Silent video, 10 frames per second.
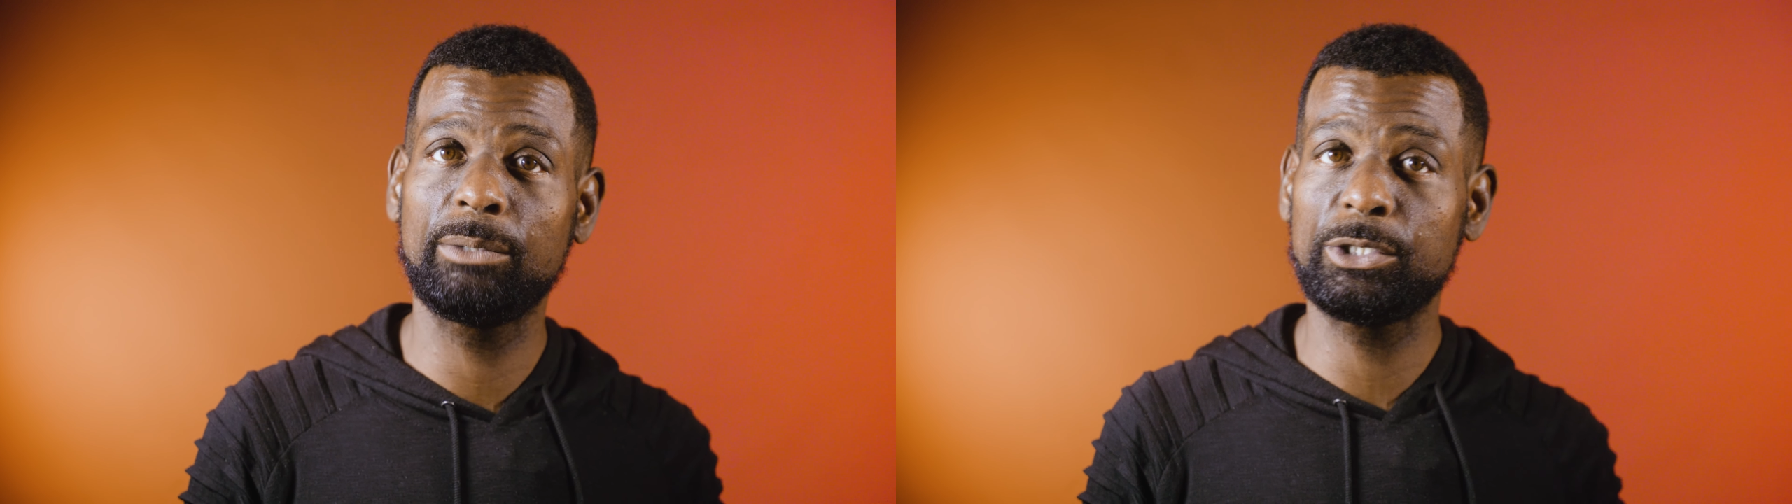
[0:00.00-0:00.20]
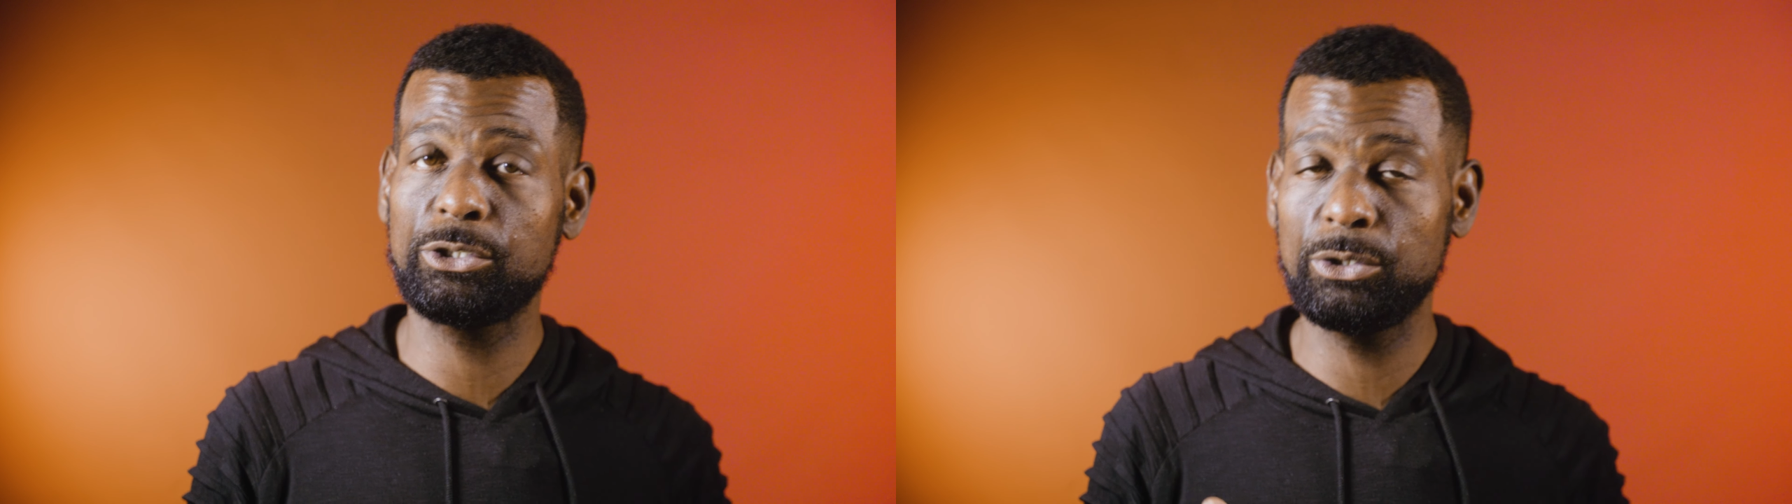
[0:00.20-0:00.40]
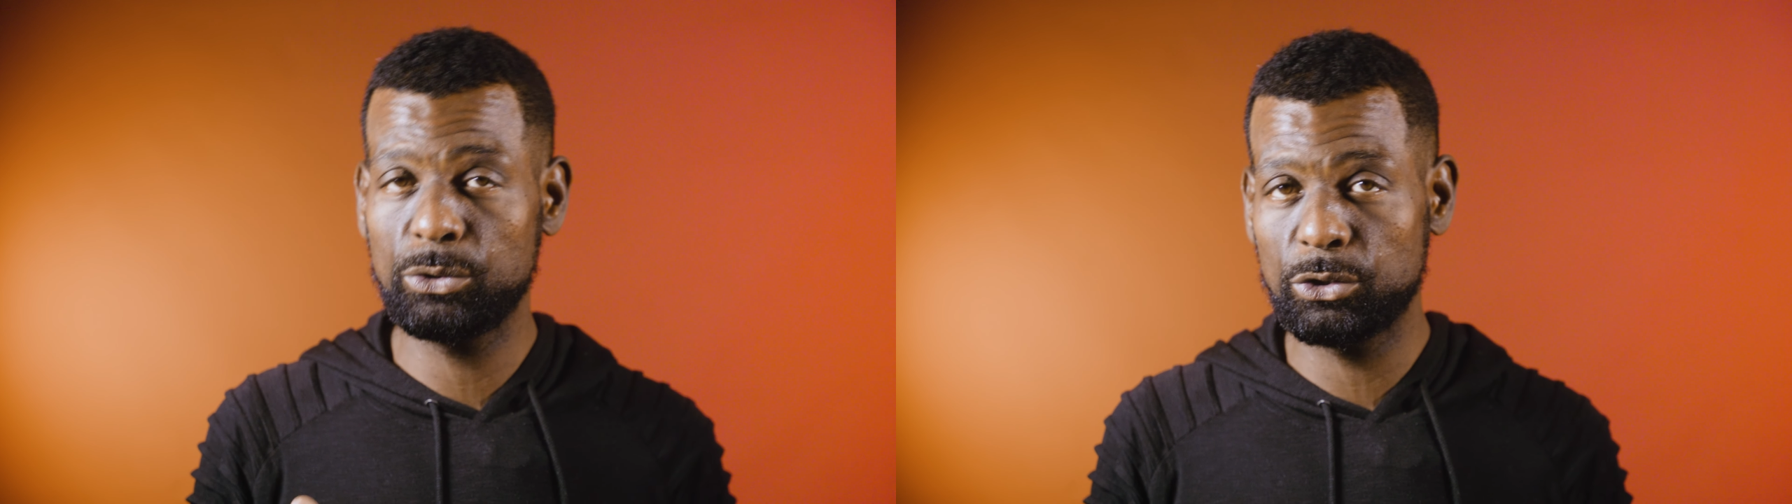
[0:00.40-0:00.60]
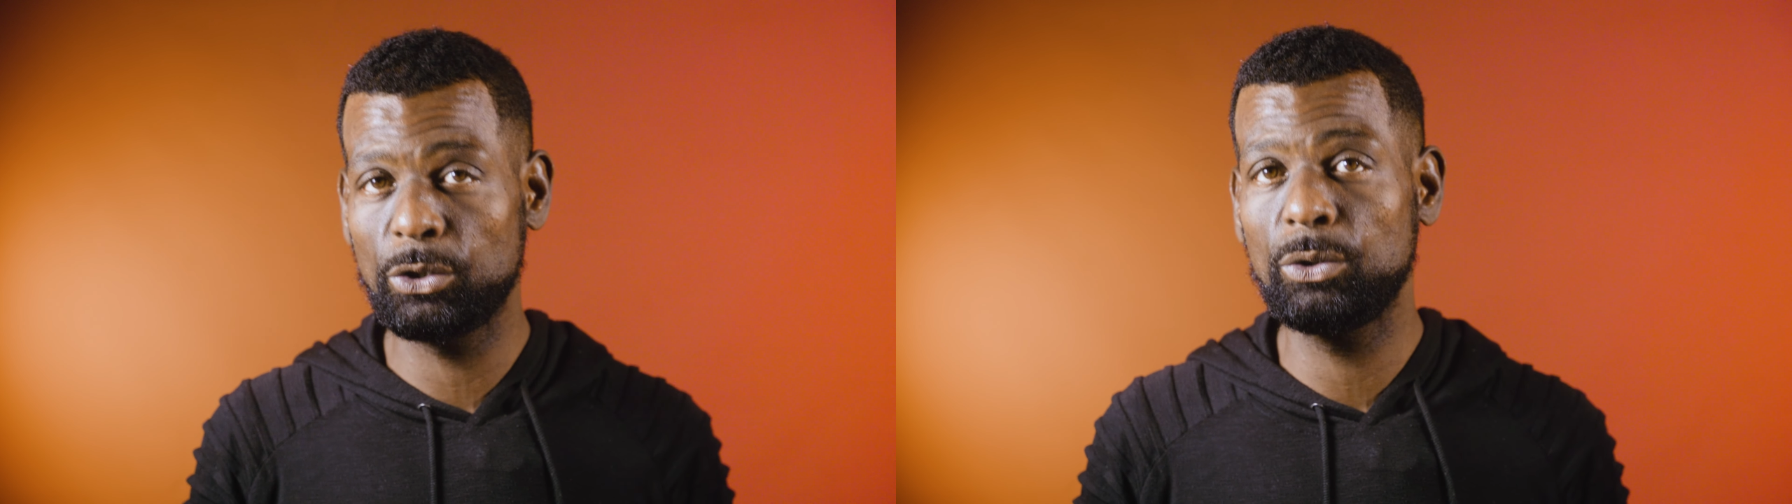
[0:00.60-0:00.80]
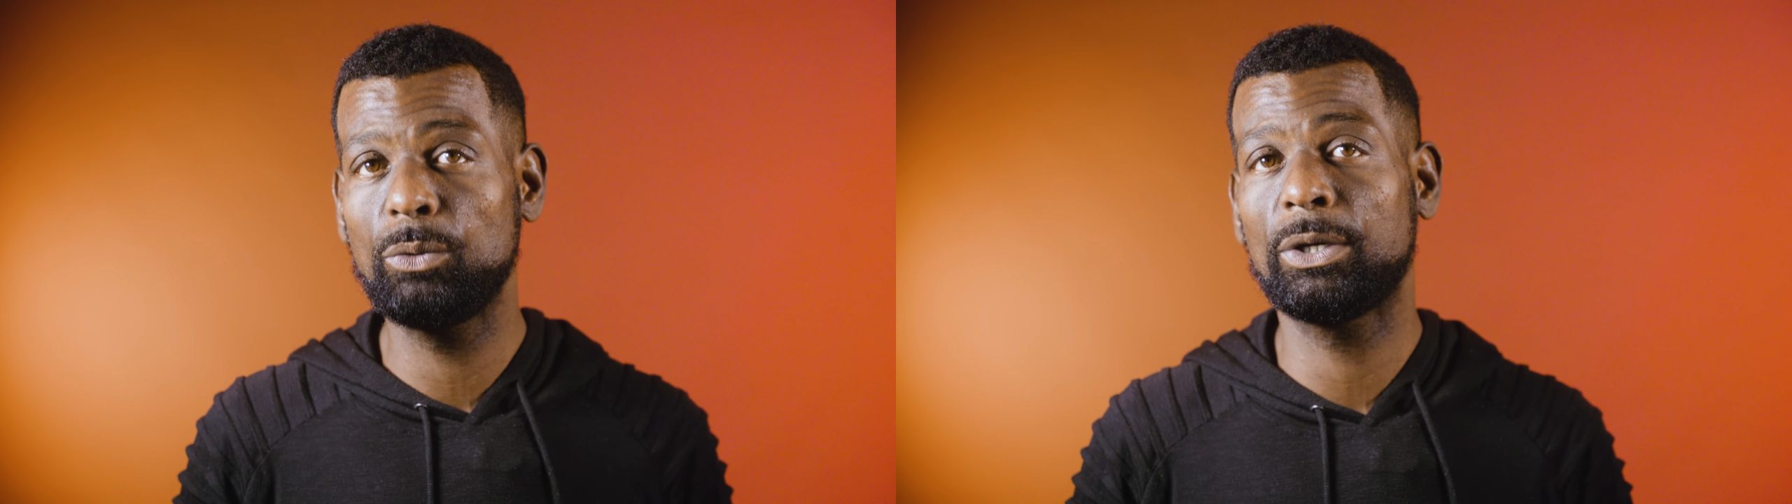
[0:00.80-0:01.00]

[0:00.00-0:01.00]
which used two